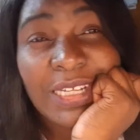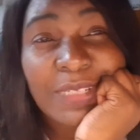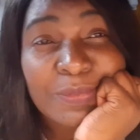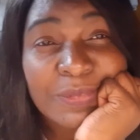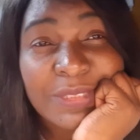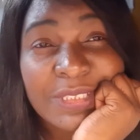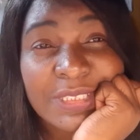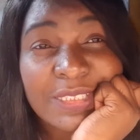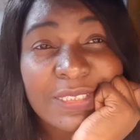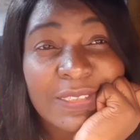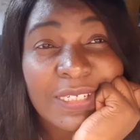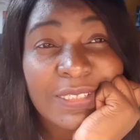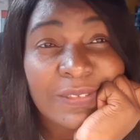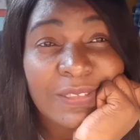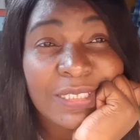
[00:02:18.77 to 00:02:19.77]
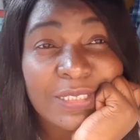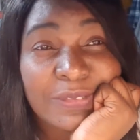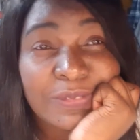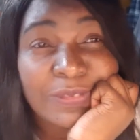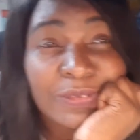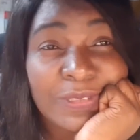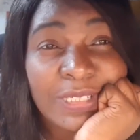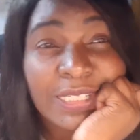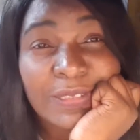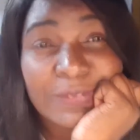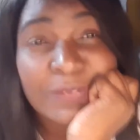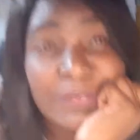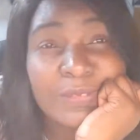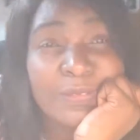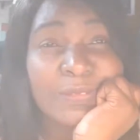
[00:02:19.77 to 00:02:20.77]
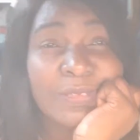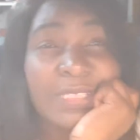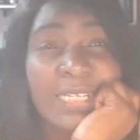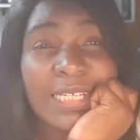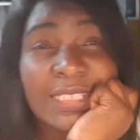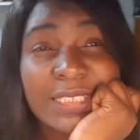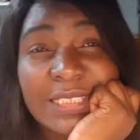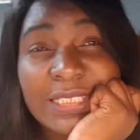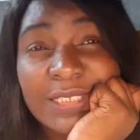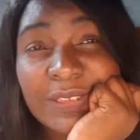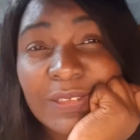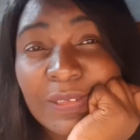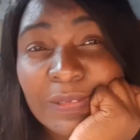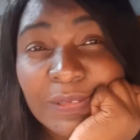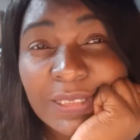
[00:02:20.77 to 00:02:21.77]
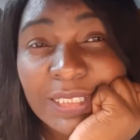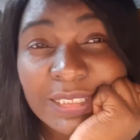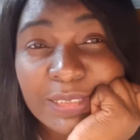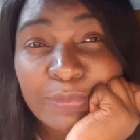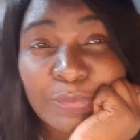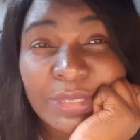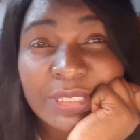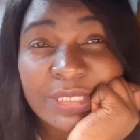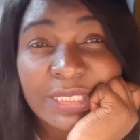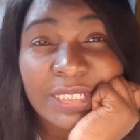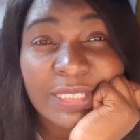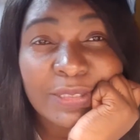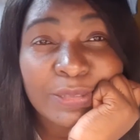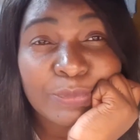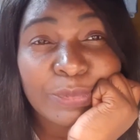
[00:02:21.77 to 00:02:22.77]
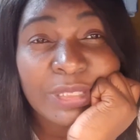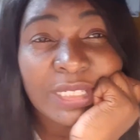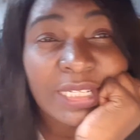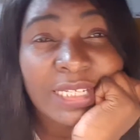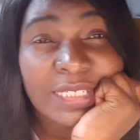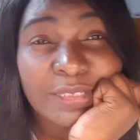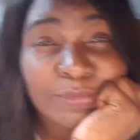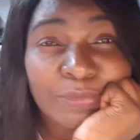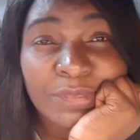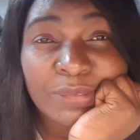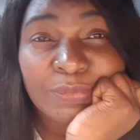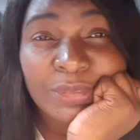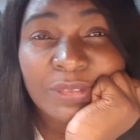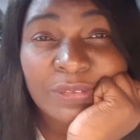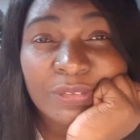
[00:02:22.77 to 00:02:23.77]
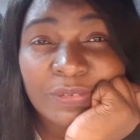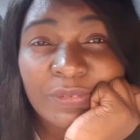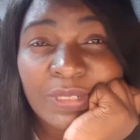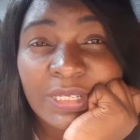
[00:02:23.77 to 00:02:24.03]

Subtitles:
I'm still struggling to know how to do that. Don't look at the mess around behind me, because we